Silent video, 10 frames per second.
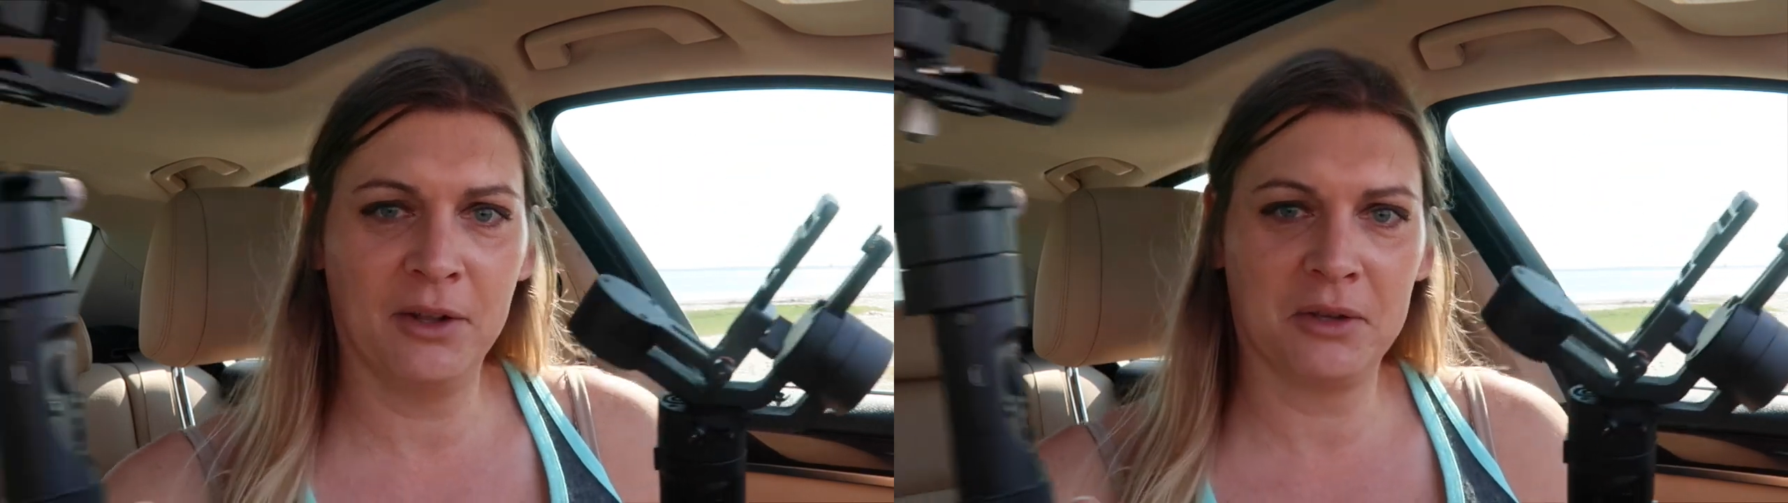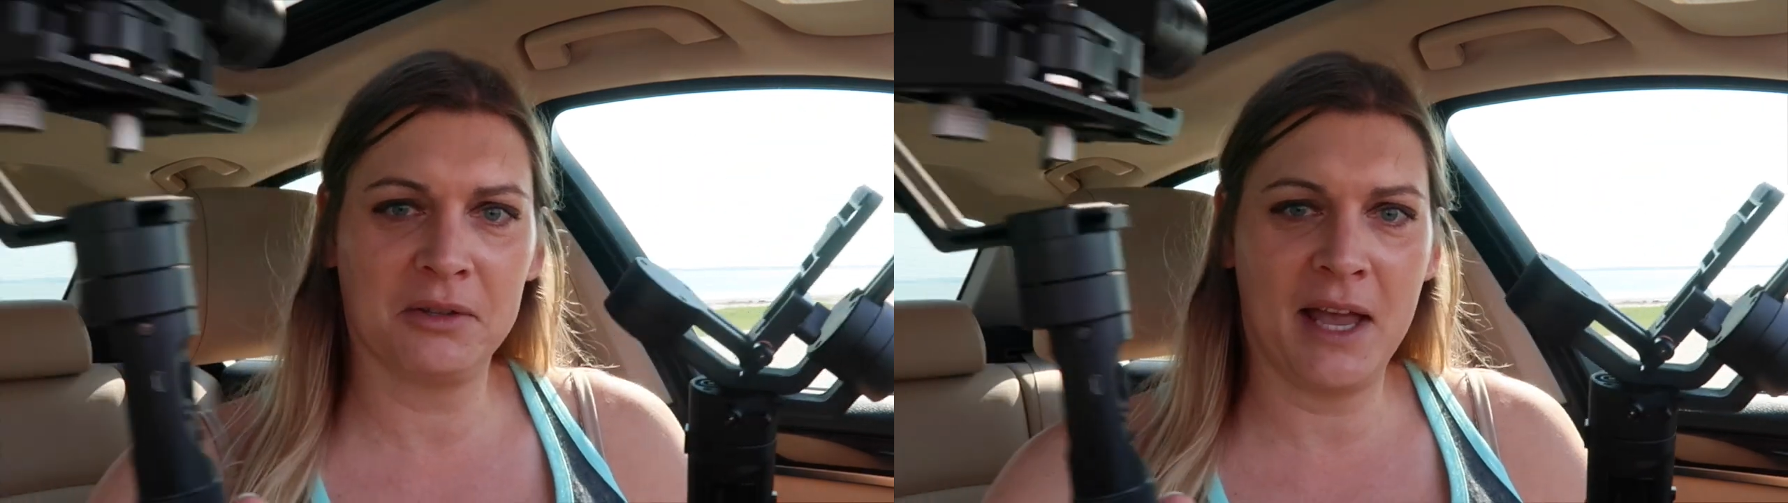
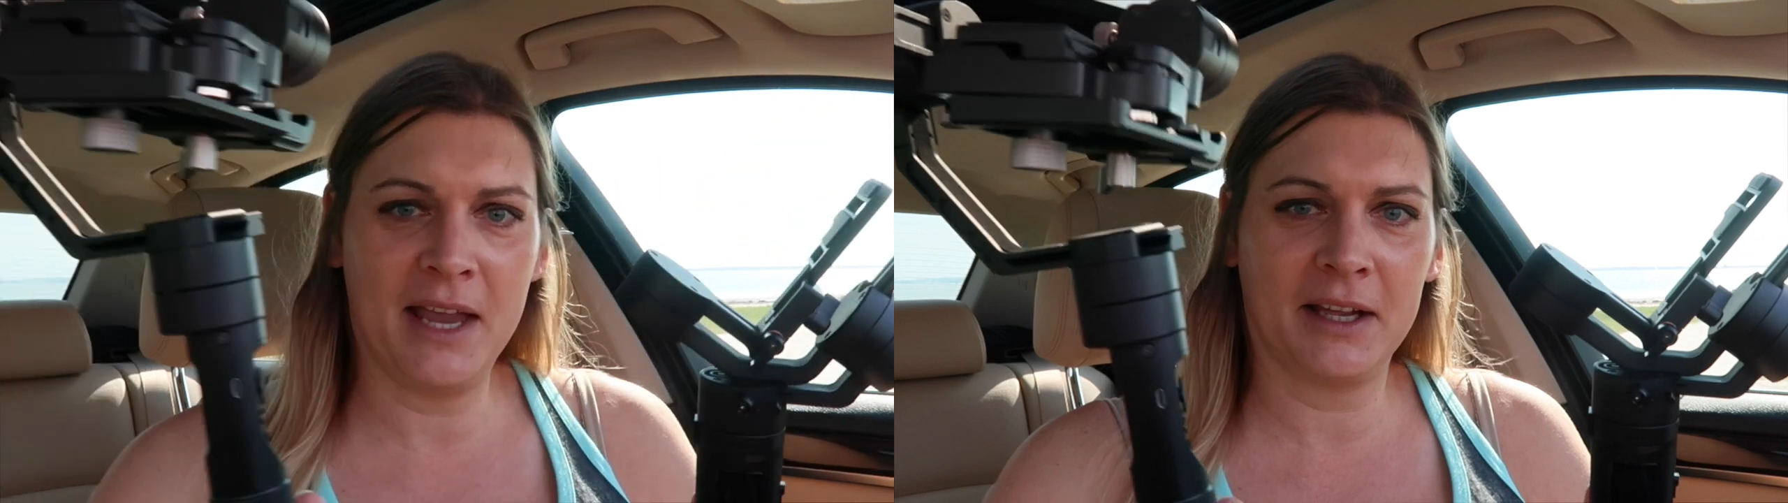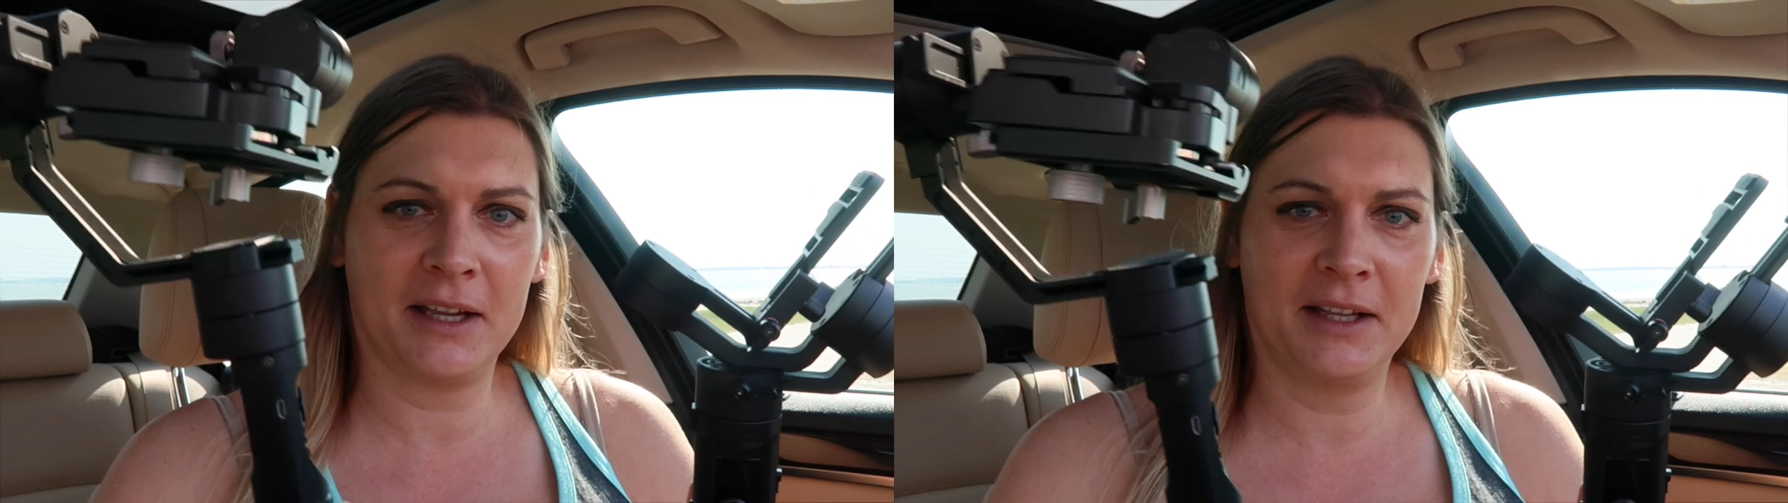looks
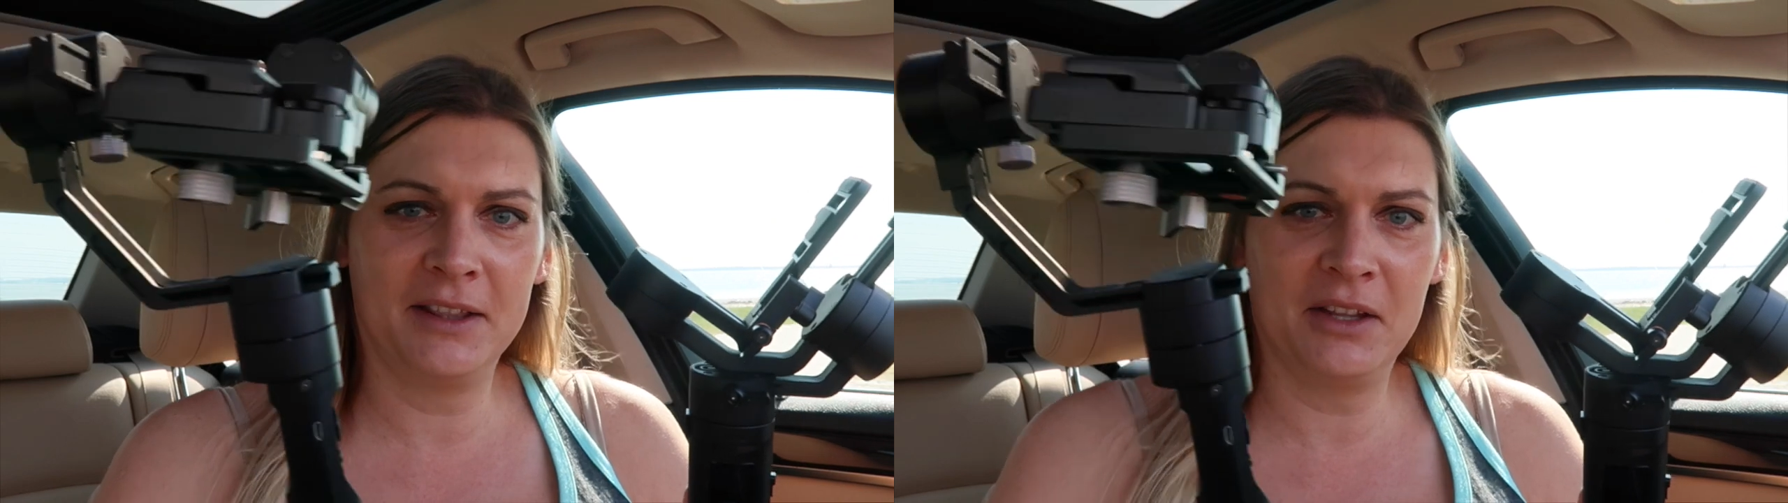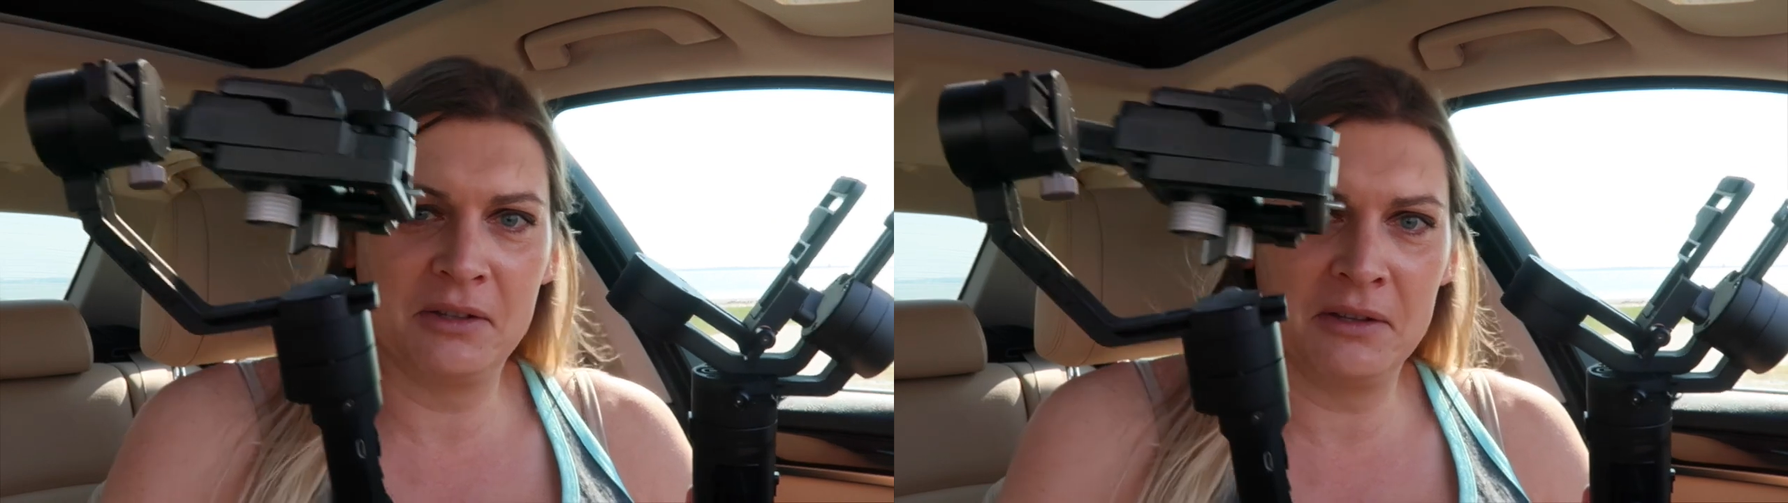like,
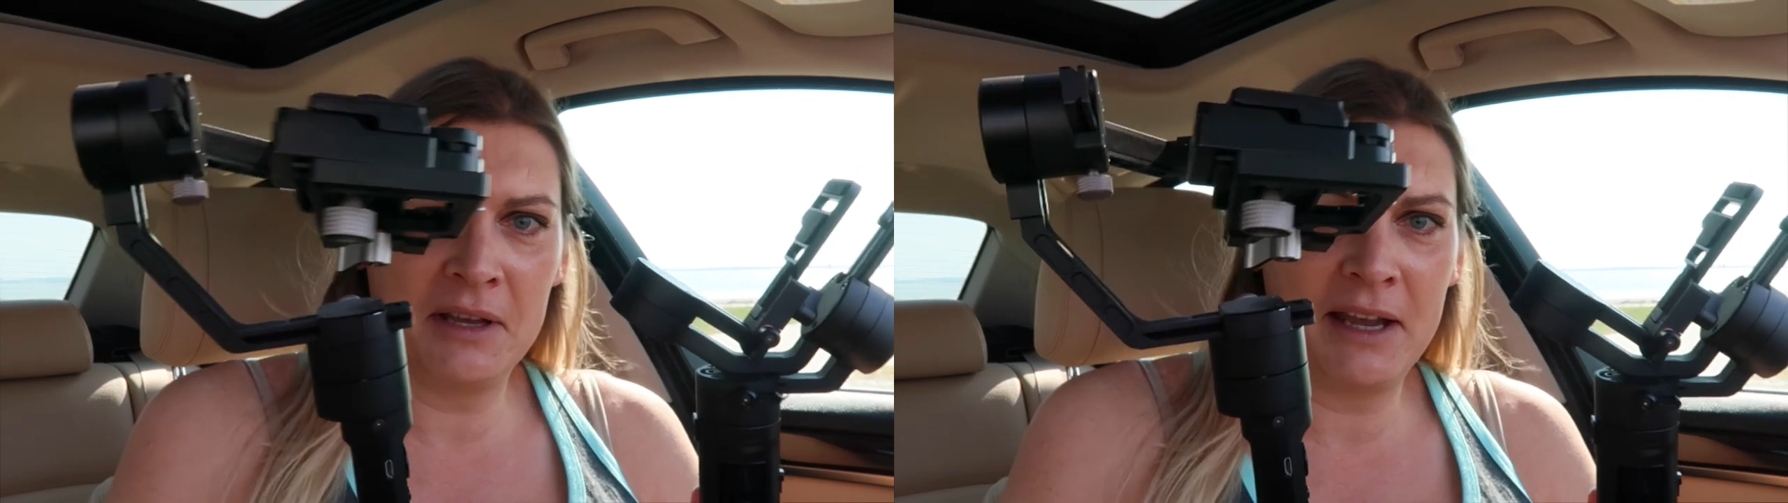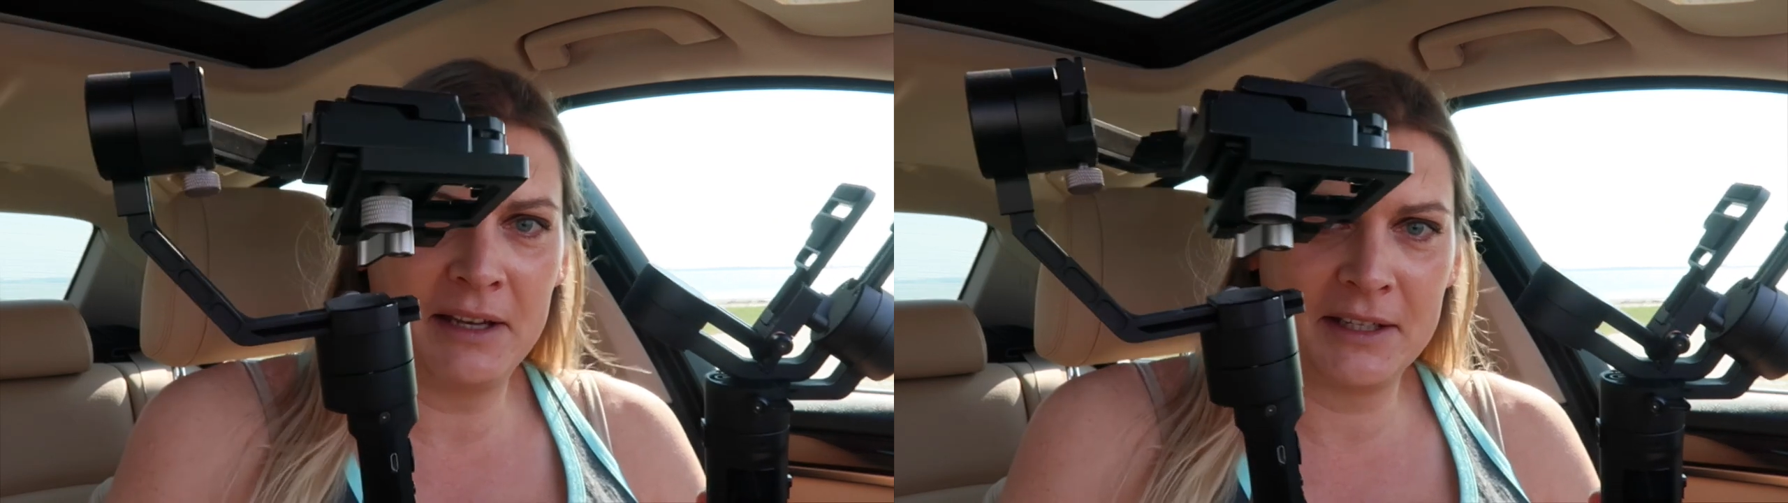this is
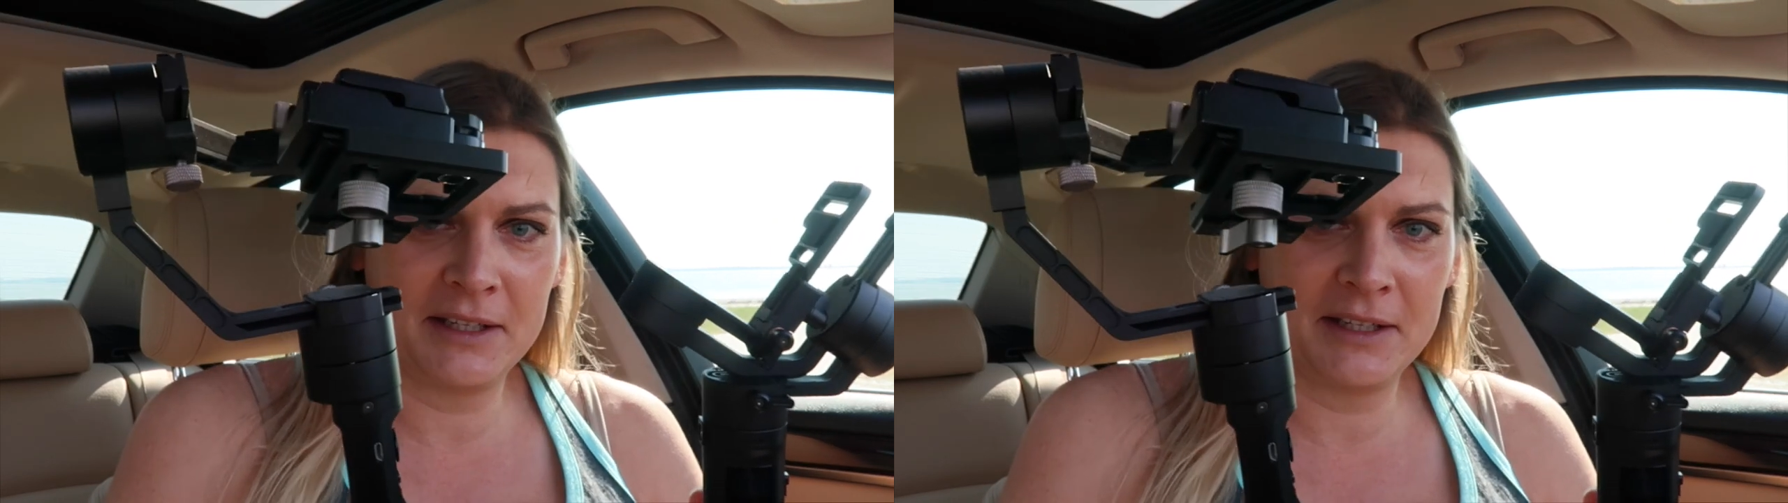it.